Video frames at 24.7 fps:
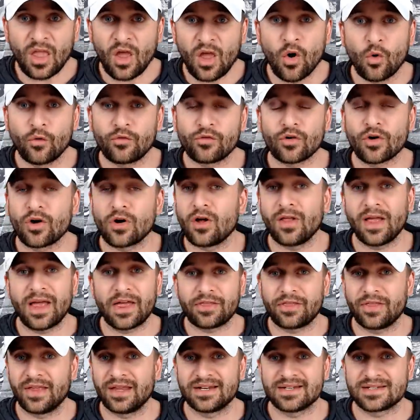overall
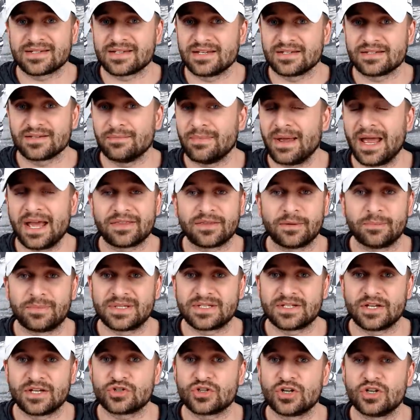athleticism at the
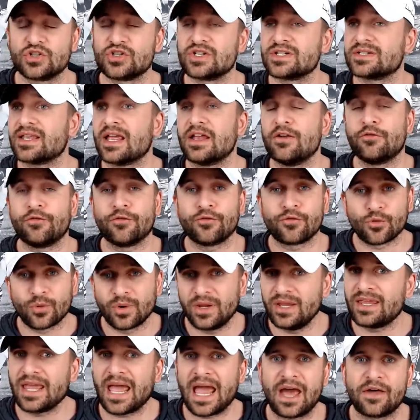position. Just a
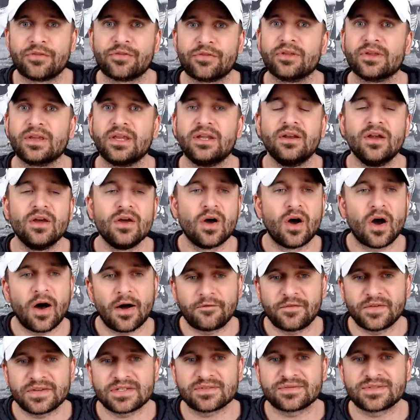freak athlete,
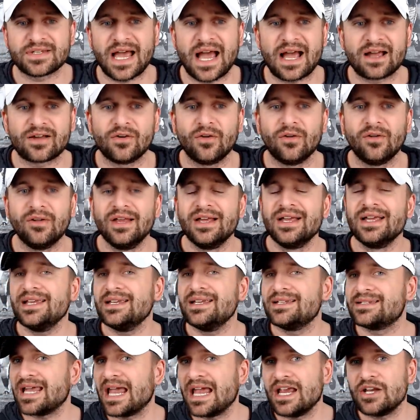offensive tackle.
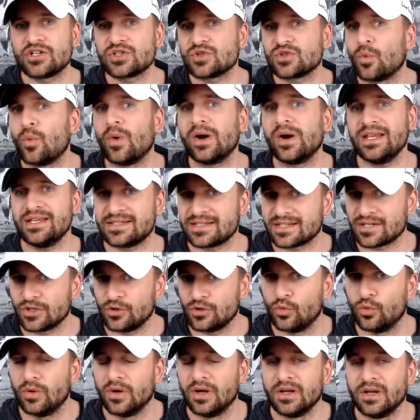He's age
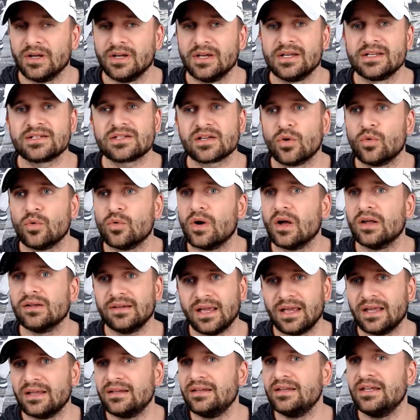22, so
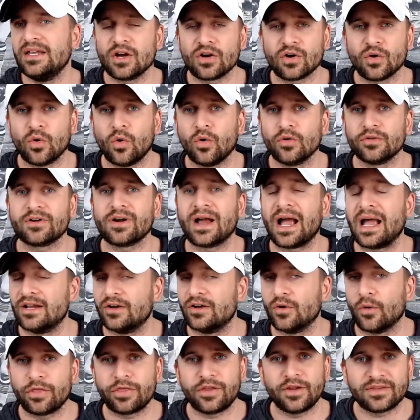a year older. I
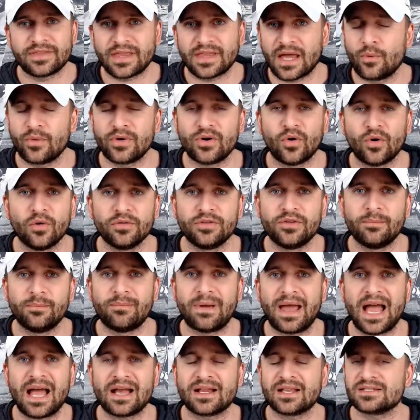don't think that would hold them
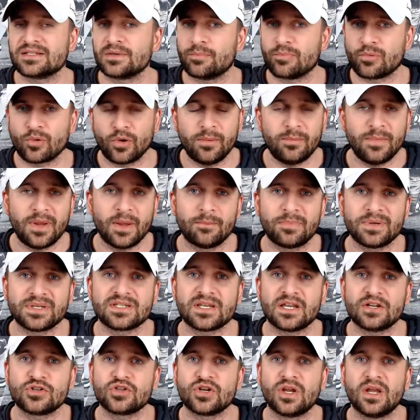back. It's a premium
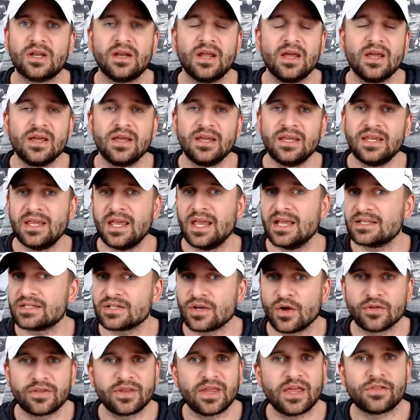position. He hits
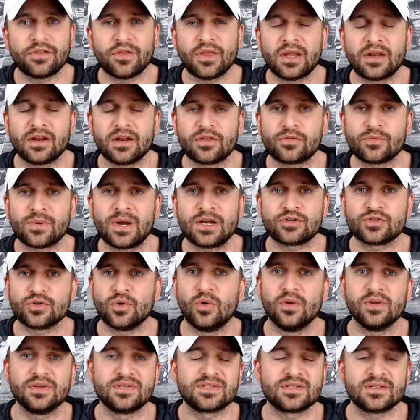all the athletic
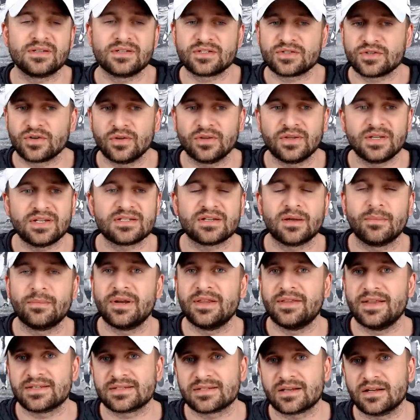thresholds. Certainly somebody
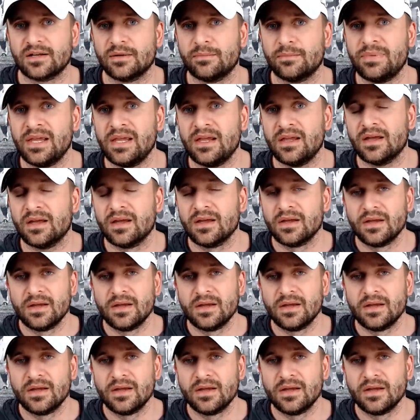that's going to be